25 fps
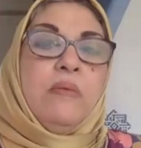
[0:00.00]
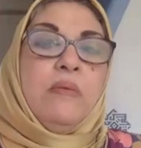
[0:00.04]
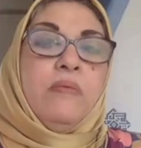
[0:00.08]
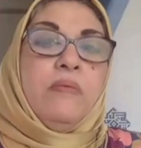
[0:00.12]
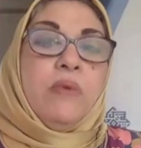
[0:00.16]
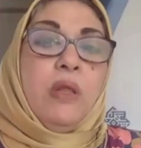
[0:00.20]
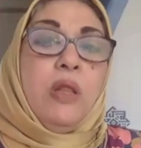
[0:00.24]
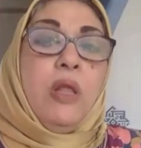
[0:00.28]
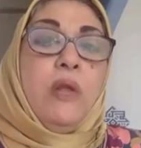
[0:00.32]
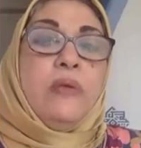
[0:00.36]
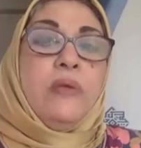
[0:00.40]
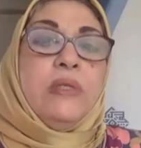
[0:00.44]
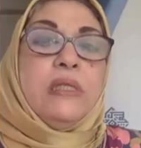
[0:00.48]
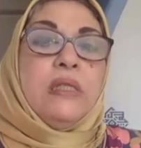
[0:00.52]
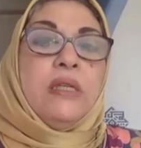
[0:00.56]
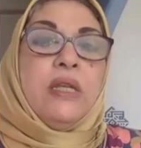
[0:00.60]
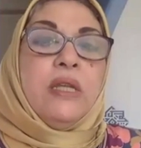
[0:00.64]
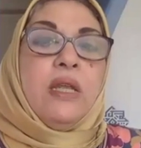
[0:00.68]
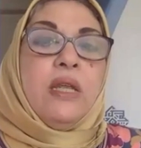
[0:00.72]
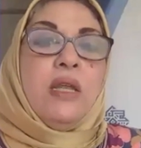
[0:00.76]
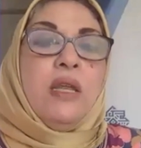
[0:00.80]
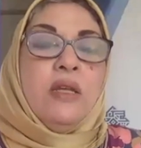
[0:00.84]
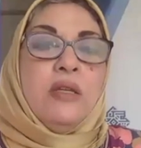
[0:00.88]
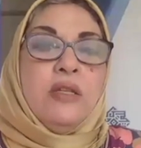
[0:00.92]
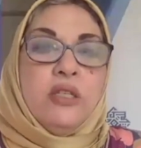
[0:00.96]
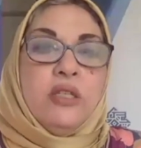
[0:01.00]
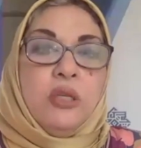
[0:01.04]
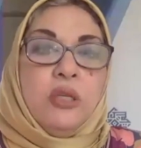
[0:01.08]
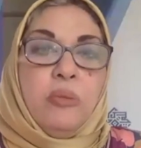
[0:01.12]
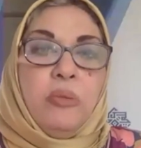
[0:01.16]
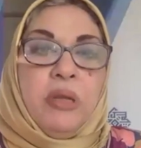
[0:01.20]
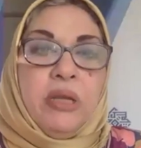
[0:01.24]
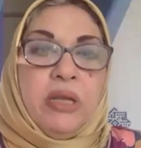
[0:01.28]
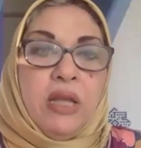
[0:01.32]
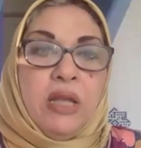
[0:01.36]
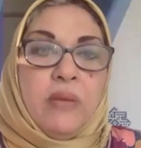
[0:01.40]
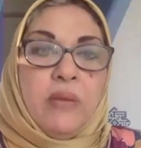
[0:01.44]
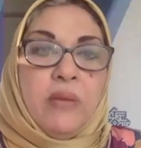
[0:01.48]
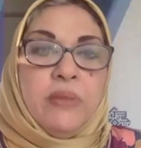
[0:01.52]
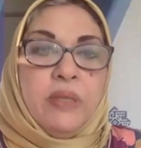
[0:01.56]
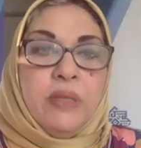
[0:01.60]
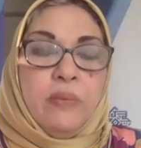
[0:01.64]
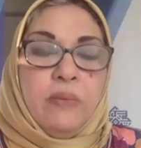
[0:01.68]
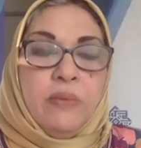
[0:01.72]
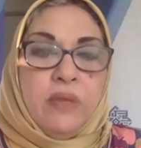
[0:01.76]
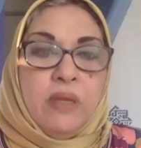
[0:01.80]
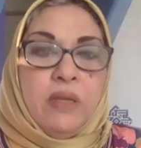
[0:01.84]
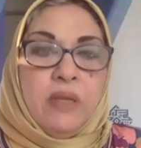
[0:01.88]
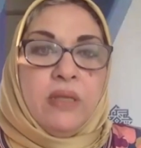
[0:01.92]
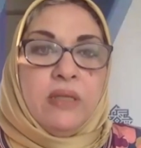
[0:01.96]
closely to pick up some
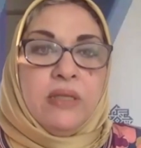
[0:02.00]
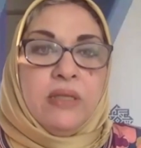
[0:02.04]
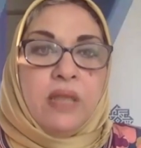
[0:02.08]
things